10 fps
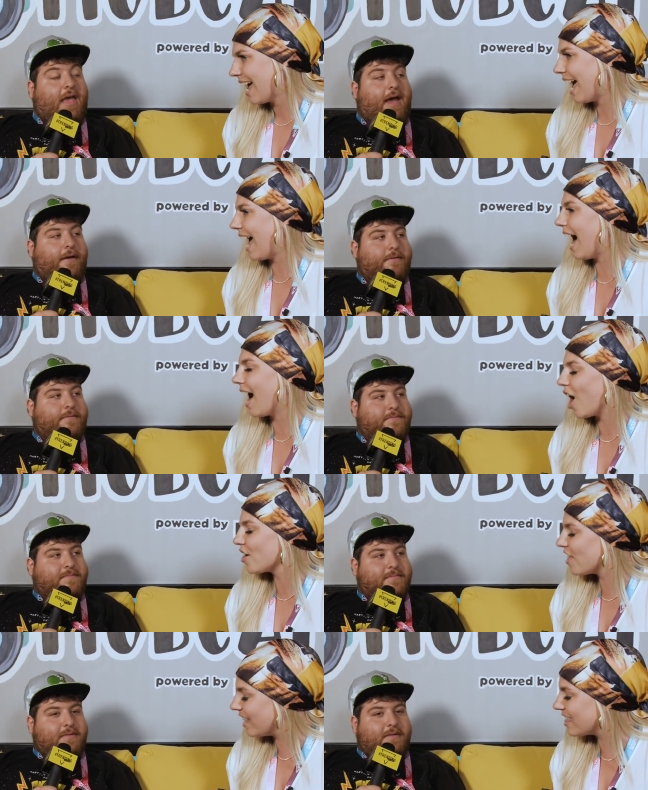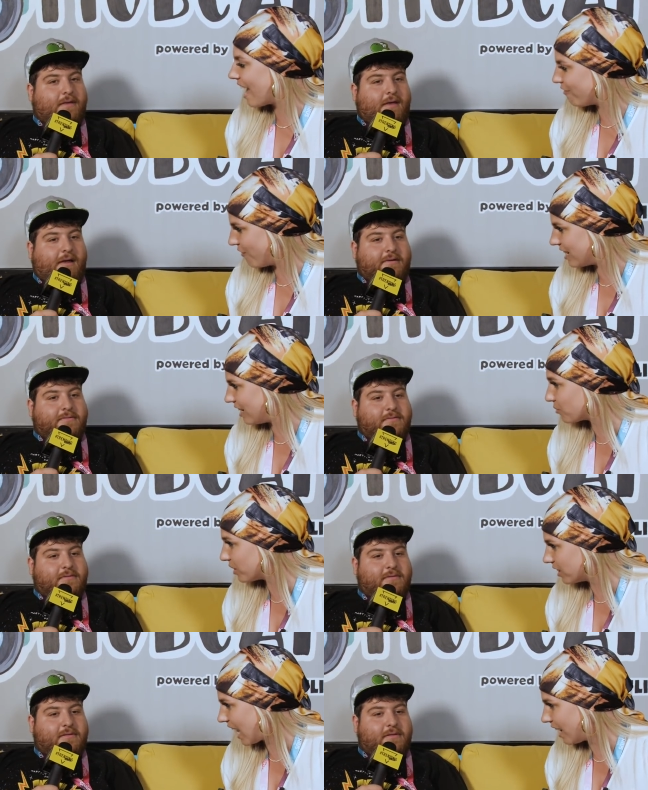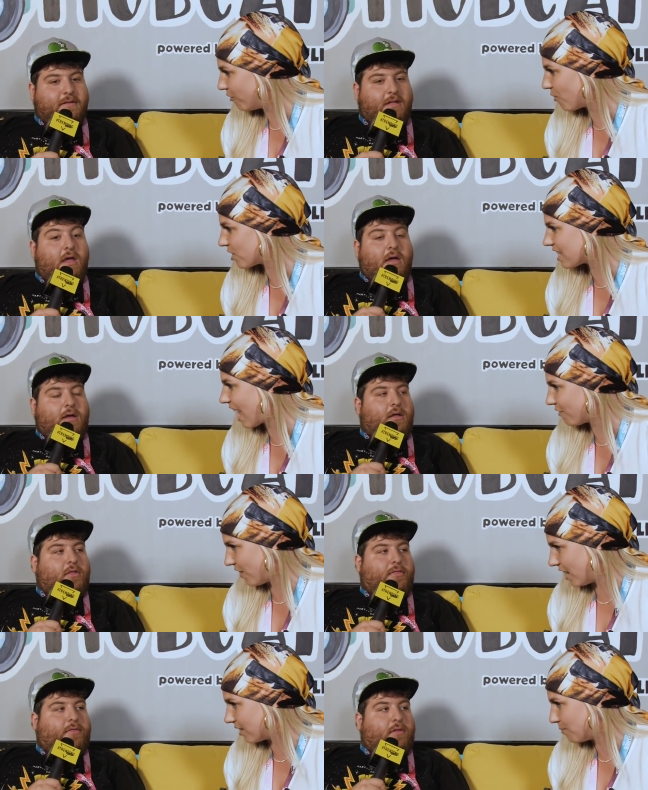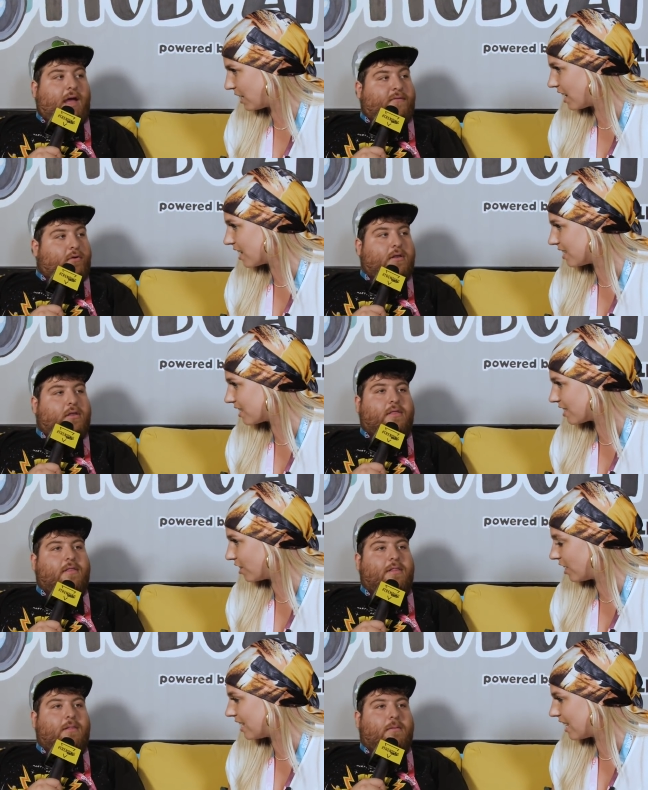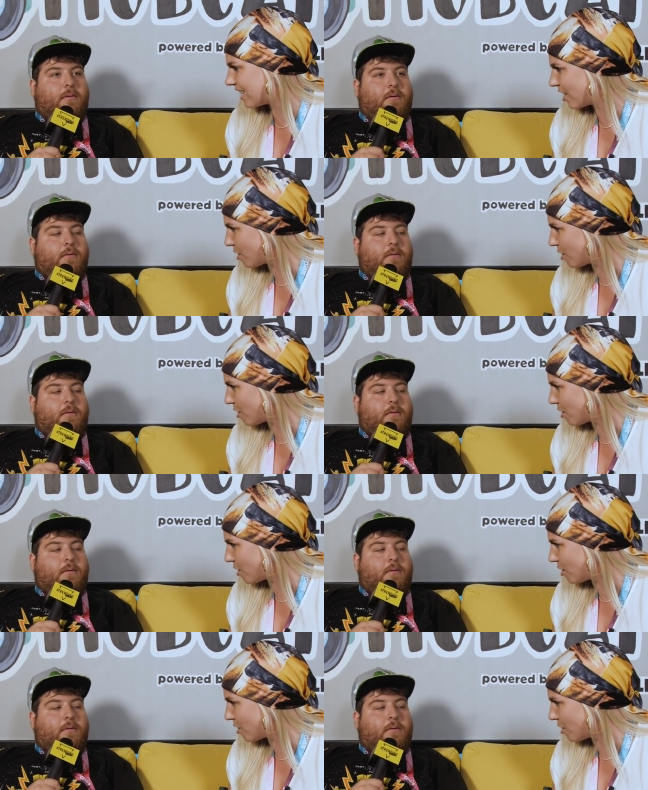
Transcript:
Speaker 1: Yeah.
Speaker 2: Uh, are they that funny in real life, or is that fake?
Speaker 1: Because, um, is, is that